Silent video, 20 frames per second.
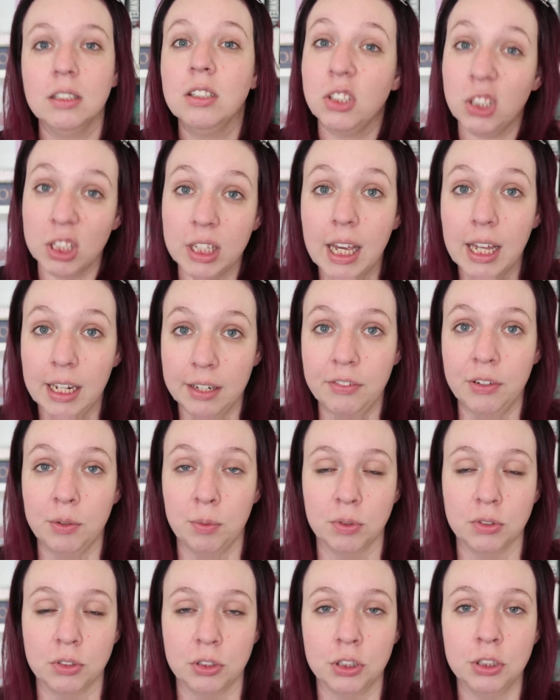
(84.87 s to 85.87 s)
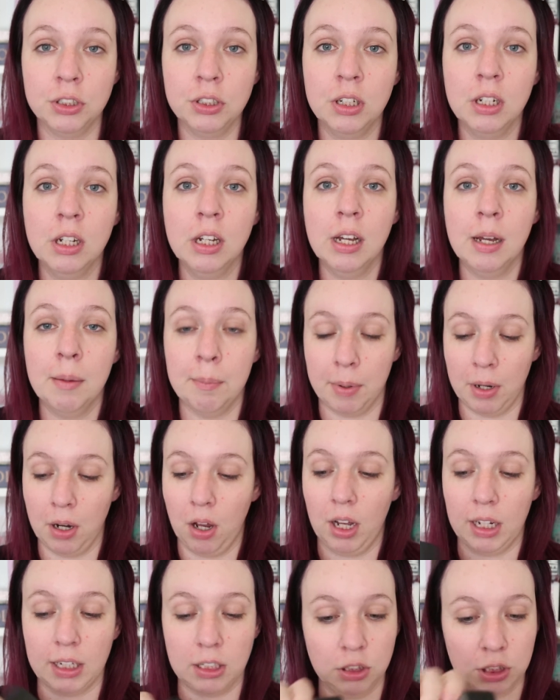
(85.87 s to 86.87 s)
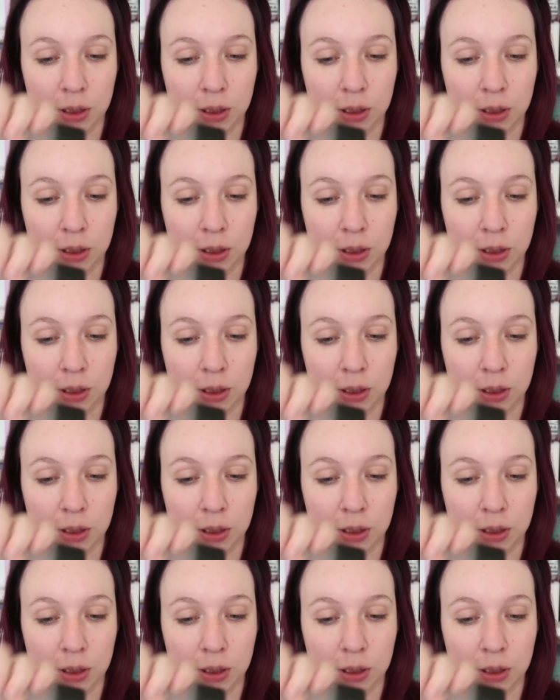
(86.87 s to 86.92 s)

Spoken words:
You can if you want to, but I can